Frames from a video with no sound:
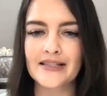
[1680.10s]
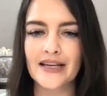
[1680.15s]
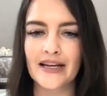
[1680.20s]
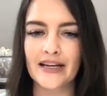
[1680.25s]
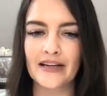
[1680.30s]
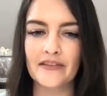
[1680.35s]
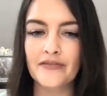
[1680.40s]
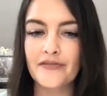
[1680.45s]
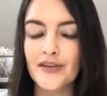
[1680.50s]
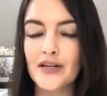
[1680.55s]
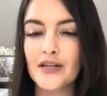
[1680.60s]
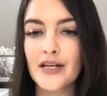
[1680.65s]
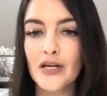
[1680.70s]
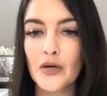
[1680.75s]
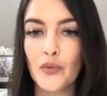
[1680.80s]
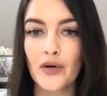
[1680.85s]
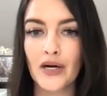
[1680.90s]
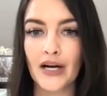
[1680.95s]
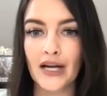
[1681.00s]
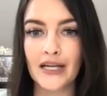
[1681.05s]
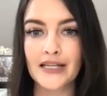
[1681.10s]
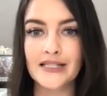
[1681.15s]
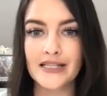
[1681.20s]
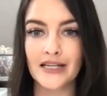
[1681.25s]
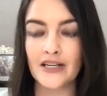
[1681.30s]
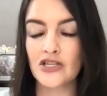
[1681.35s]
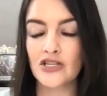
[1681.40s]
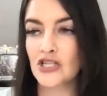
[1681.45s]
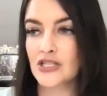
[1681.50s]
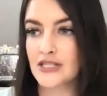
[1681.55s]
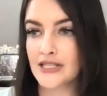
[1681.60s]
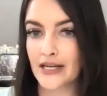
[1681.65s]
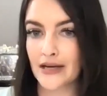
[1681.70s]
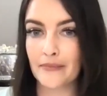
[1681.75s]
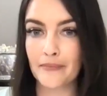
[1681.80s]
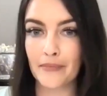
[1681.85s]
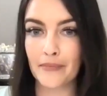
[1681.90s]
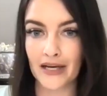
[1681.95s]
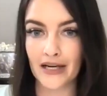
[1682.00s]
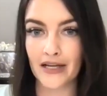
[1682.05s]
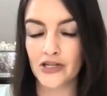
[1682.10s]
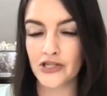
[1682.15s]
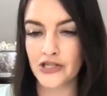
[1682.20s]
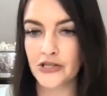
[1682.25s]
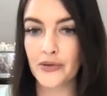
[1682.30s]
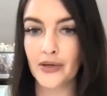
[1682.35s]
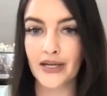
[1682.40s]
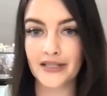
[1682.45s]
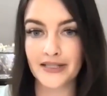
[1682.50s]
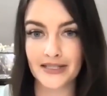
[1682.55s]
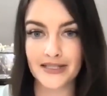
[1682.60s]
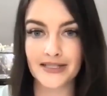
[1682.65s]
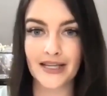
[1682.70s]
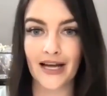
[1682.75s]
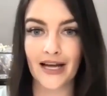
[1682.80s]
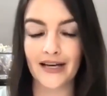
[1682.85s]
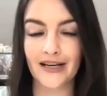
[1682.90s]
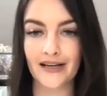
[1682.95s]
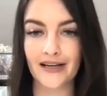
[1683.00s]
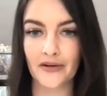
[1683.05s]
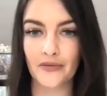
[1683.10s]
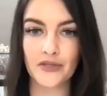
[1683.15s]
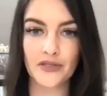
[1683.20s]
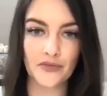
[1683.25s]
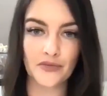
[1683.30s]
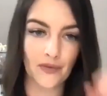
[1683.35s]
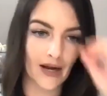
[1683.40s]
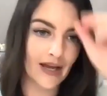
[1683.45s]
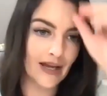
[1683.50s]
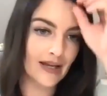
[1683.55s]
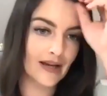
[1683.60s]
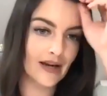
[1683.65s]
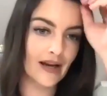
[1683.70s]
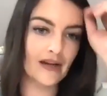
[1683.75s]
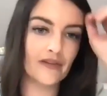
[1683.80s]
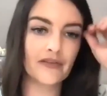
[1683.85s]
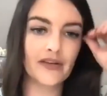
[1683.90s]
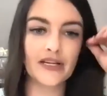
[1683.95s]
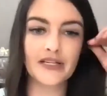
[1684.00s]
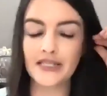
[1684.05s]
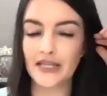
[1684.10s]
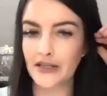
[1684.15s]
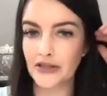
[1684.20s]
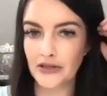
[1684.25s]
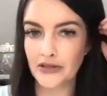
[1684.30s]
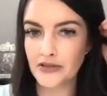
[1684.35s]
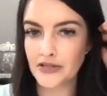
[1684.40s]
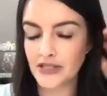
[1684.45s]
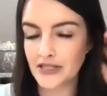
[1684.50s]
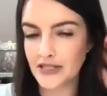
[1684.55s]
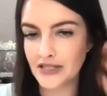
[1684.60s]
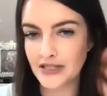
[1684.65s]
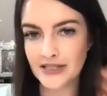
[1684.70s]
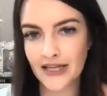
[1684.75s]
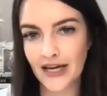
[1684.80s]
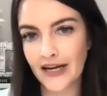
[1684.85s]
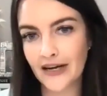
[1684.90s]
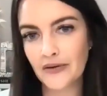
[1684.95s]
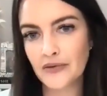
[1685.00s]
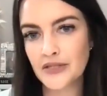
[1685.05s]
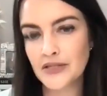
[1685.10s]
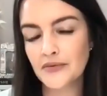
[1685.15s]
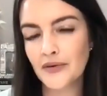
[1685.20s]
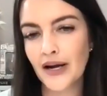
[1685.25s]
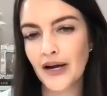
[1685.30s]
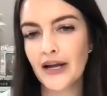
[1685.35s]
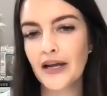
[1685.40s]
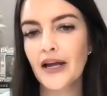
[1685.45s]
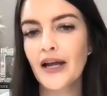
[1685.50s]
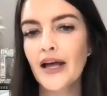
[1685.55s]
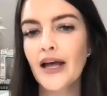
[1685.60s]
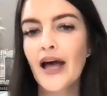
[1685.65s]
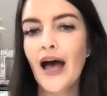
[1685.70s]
like, I feel like what I did is just committed to it and decided it was right. And I have continued to decide it was right.